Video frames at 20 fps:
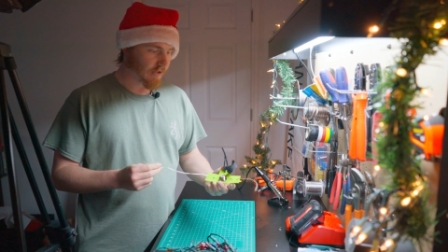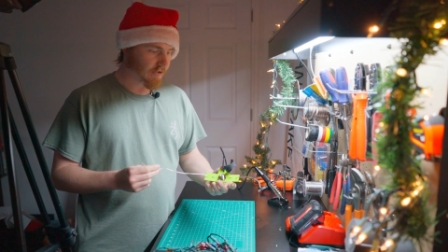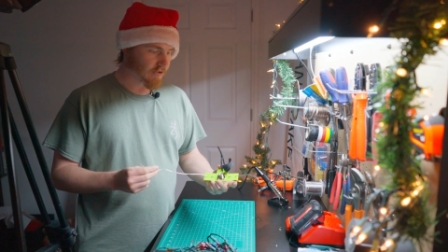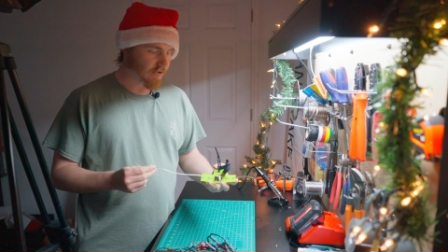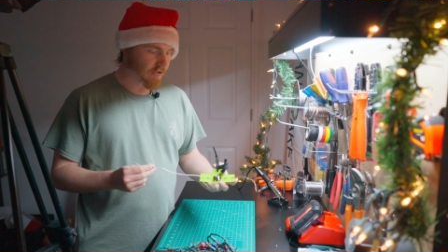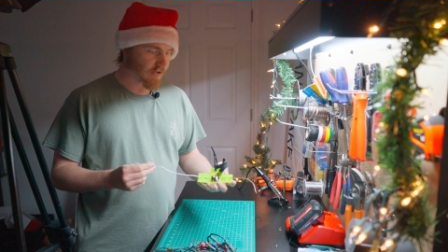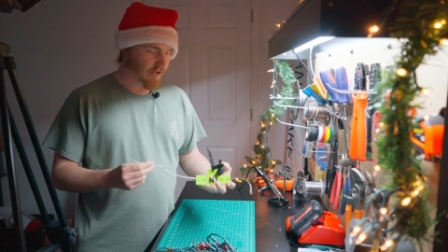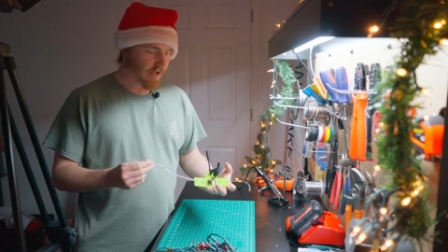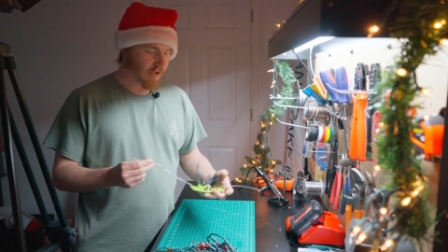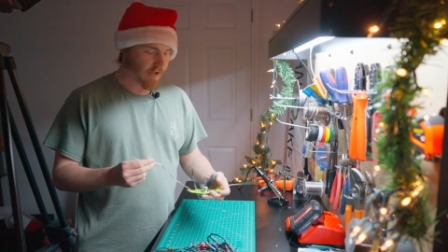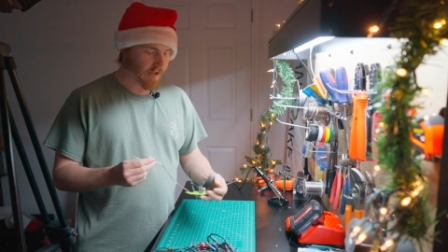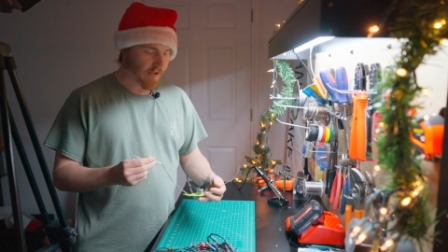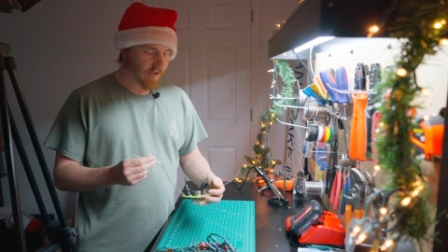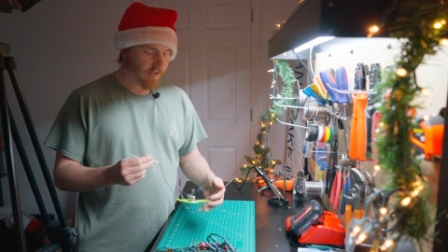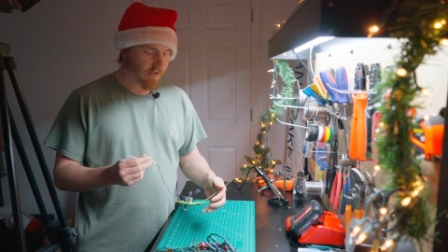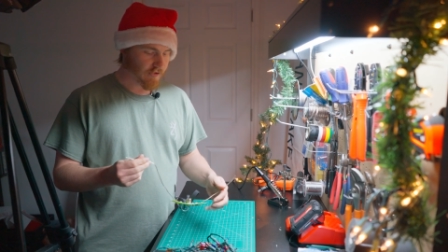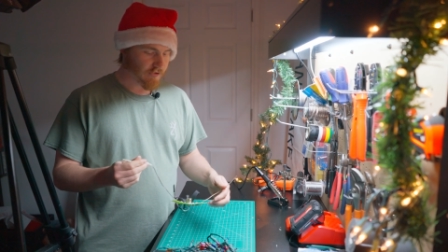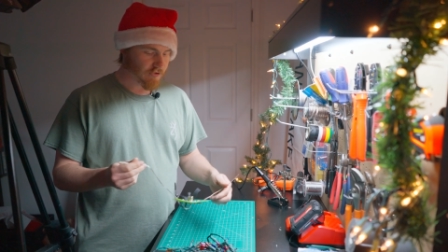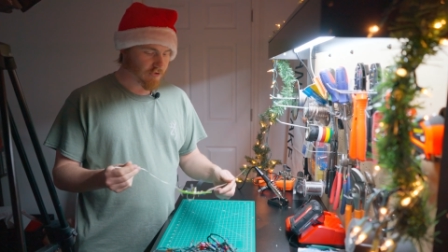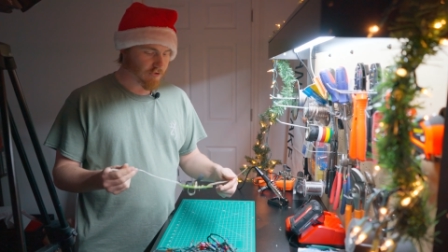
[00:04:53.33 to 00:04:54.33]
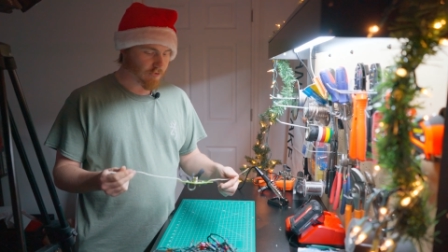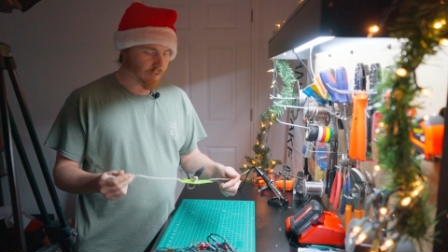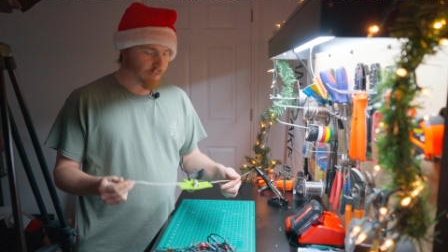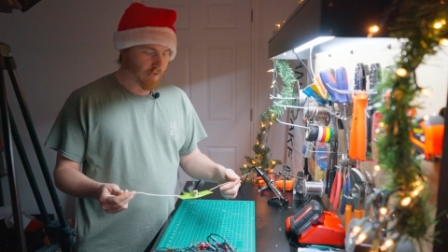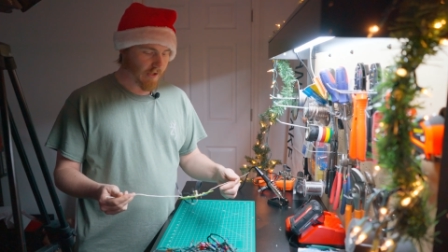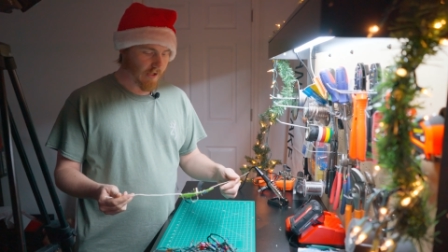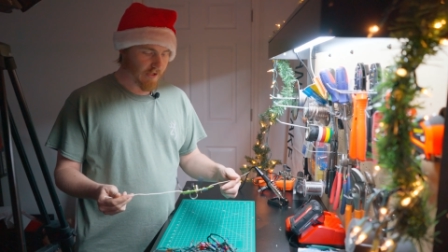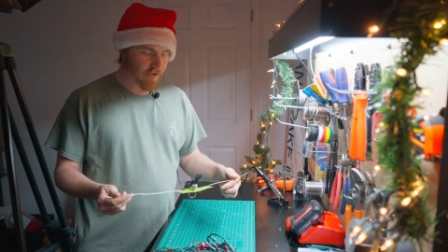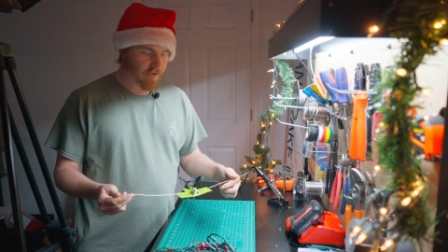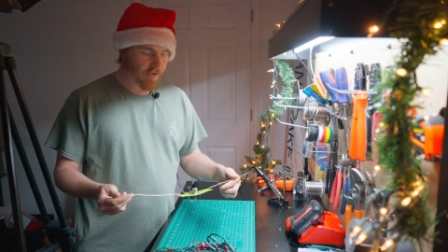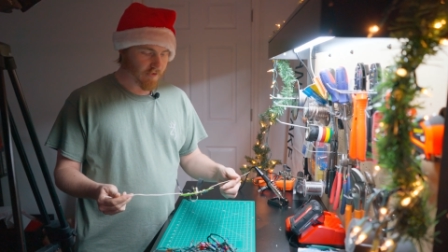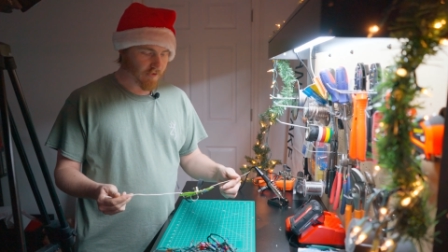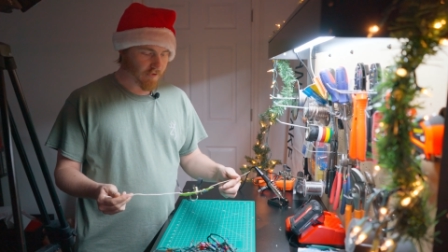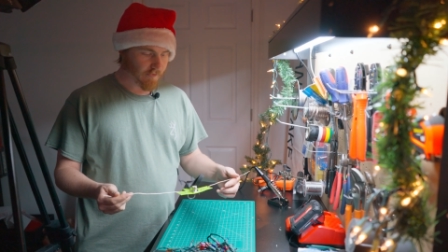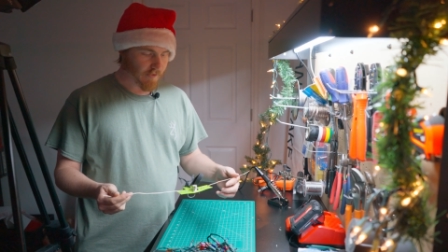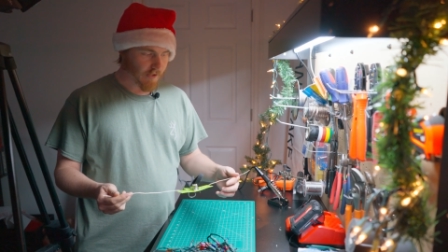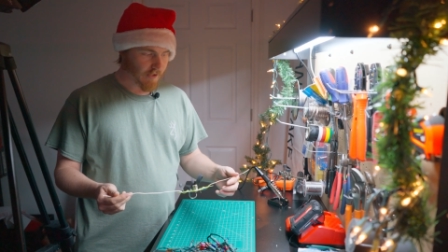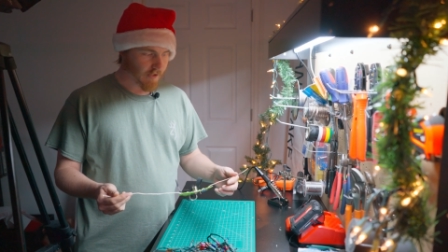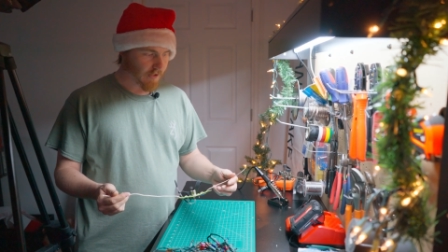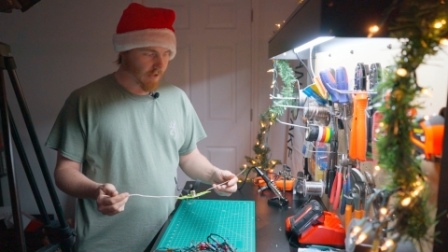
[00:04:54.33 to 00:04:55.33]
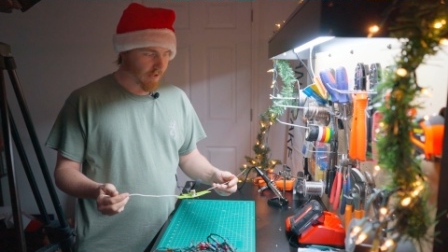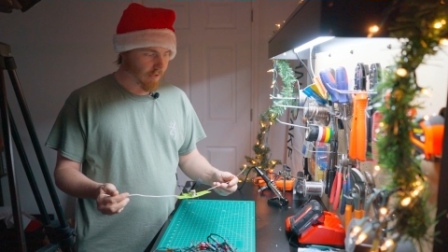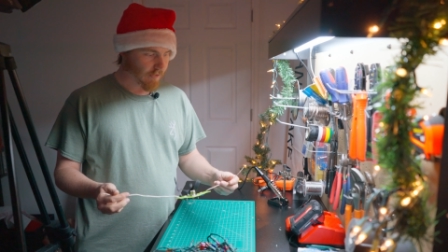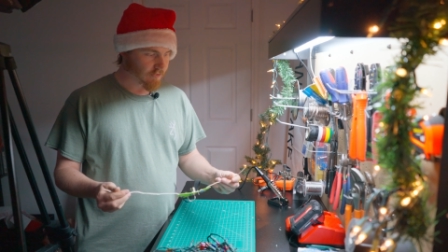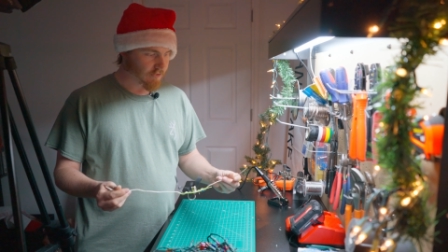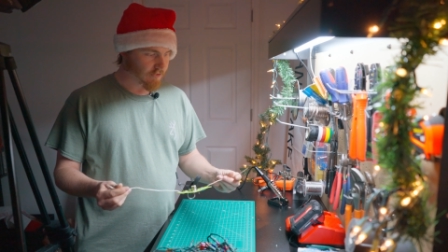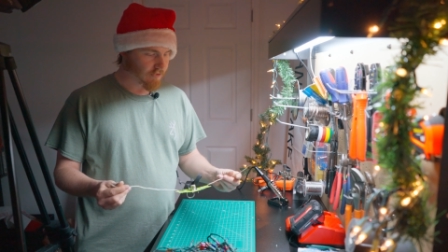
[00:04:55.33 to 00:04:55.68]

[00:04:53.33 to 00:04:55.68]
it's just kind of got these two legs on it right now,